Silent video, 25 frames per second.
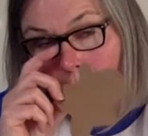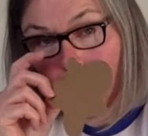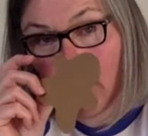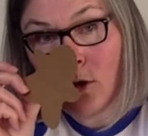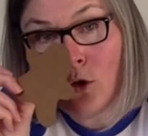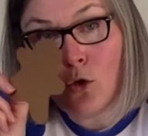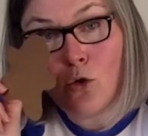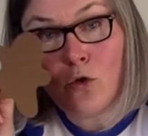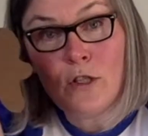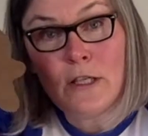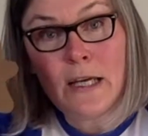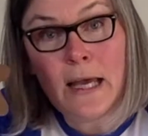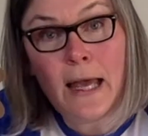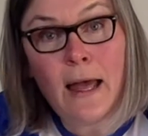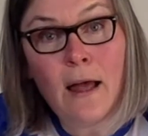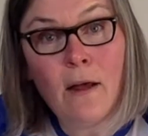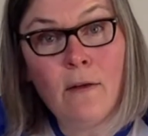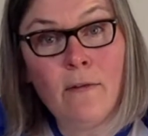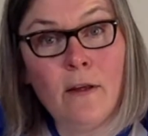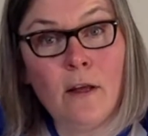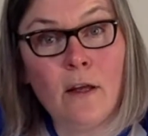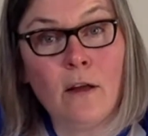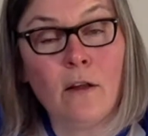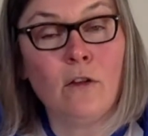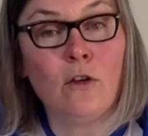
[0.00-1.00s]
You tell
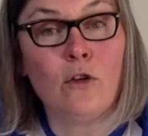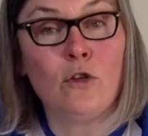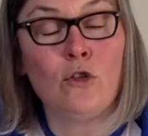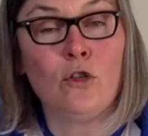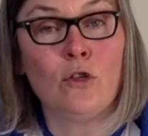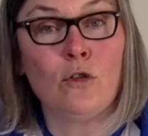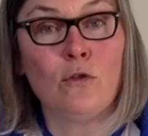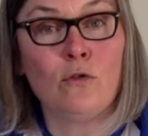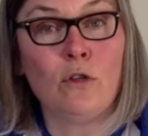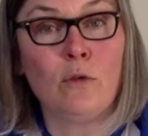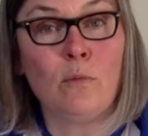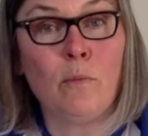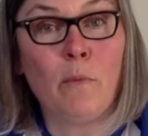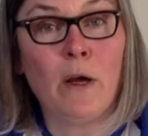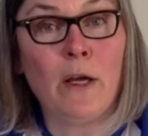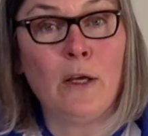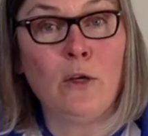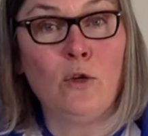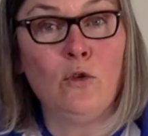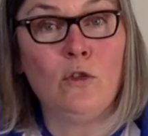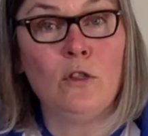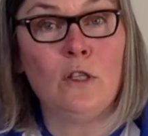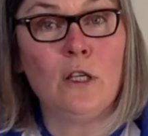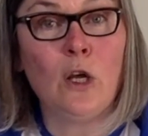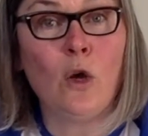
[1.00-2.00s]
the other children by
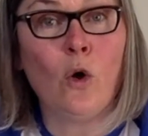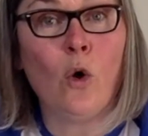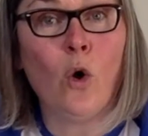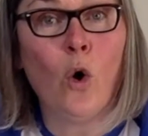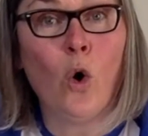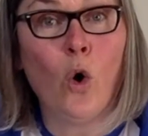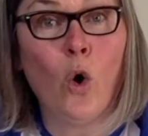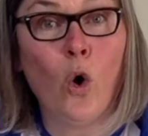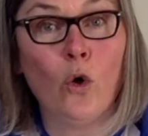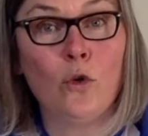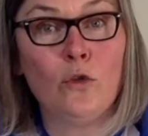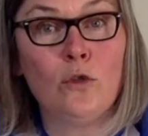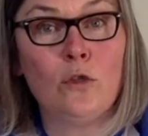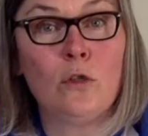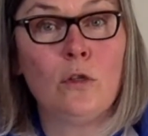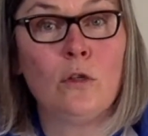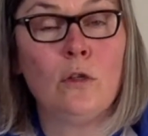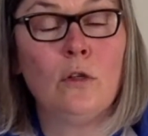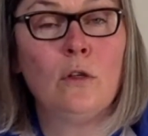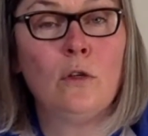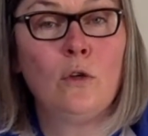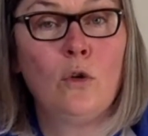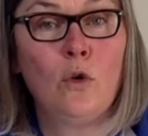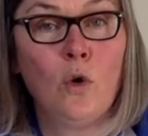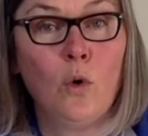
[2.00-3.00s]
using hot,
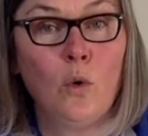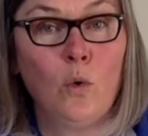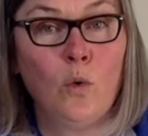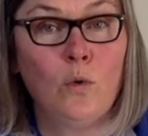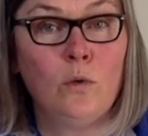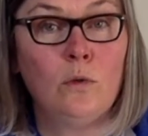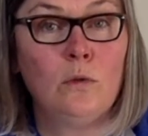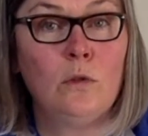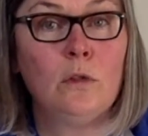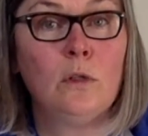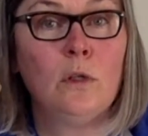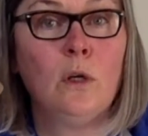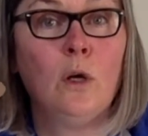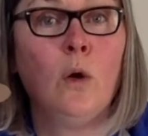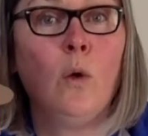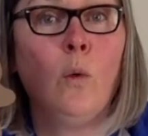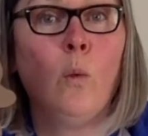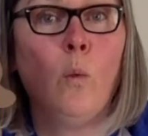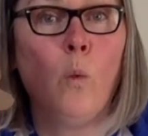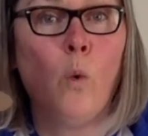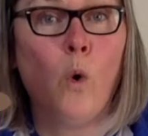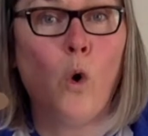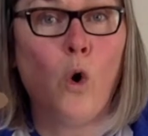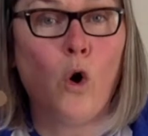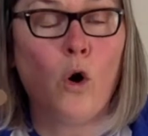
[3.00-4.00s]
cold,
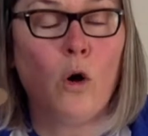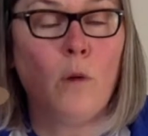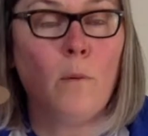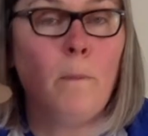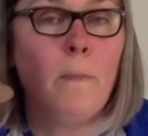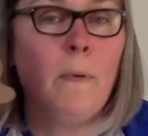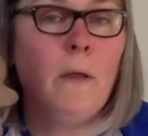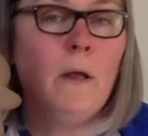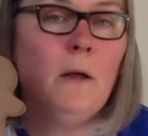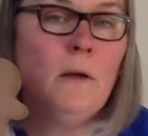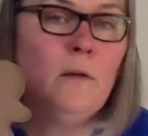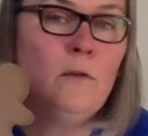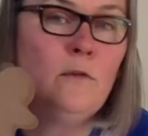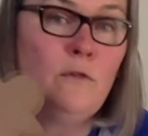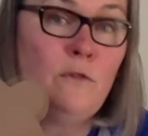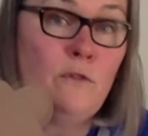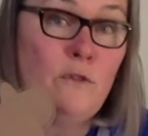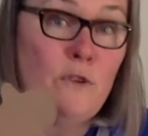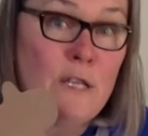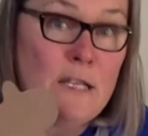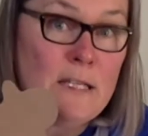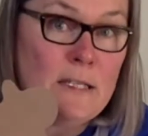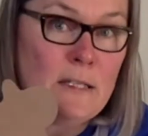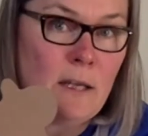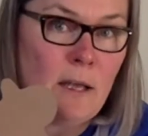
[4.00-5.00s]
warm,
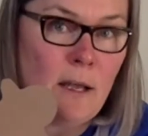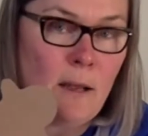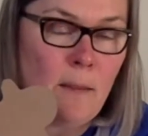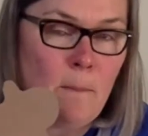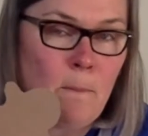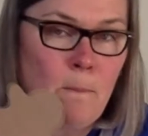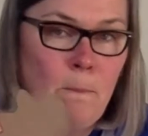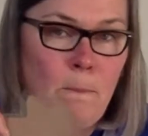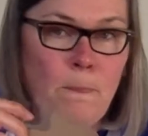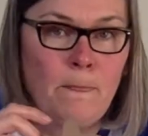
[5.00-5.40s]
freezing,